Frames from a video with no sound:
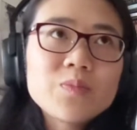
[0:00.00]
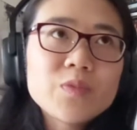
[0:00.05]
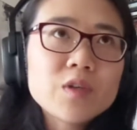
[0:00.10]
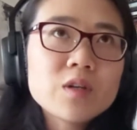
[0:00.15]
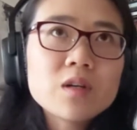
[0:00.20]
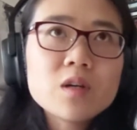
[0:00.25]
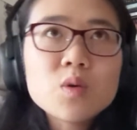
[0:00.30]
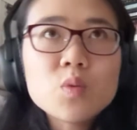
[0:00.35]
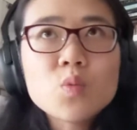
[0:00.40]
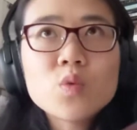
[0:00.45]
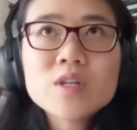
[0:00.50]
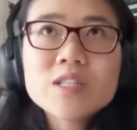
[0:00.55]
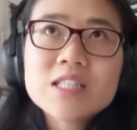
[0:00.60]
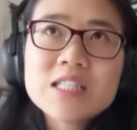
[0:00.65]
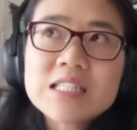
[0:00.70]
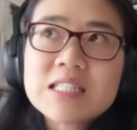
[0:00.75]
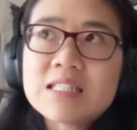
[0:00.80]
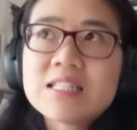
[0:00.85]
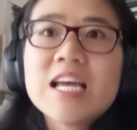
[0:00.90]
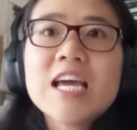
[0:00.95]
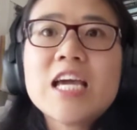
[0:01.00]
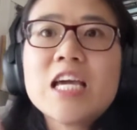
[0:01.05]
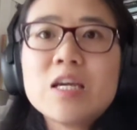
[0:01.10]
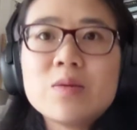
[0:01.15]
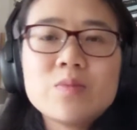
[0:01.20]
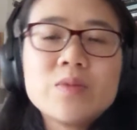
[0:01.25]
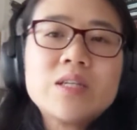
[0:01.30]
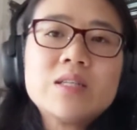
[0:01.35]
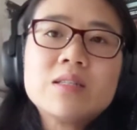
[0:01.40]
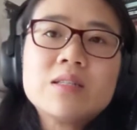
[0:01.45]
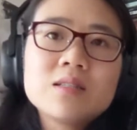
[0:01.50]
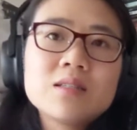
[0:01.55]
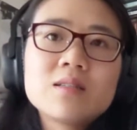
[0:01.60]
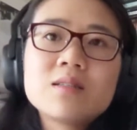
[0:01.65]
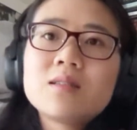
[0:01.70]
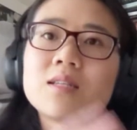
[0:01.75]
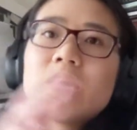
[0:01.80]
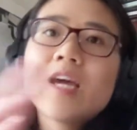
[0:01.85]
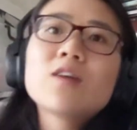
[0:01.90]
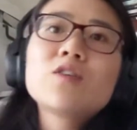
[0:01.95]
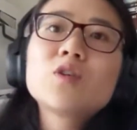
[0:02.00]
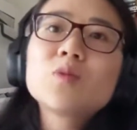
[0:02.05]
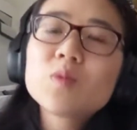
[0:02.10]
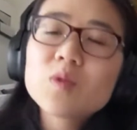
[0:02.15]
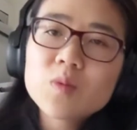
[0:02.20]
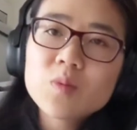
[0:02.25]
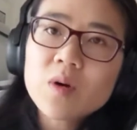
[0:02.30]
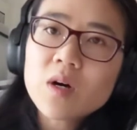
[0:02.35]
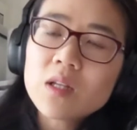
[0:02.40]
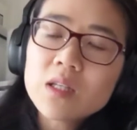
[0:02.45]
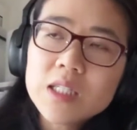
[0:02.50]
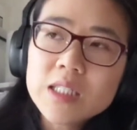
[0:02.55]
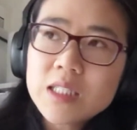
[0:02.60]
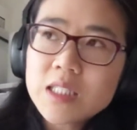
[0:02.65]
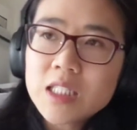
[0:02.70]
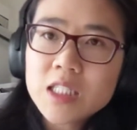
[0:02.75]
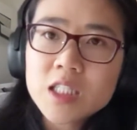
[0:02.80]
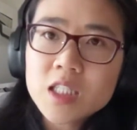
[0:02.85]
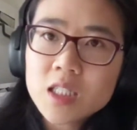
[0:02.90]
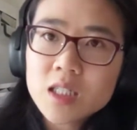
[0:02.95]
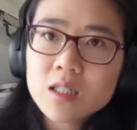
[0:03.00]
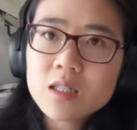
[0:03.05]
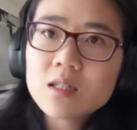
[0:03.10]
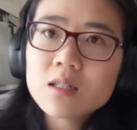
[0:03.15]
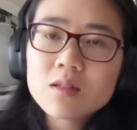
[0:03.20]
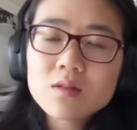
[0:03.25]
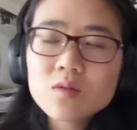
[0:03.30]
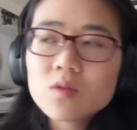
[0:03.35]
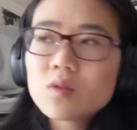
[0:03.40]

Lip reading: what's his name is a terrible politician,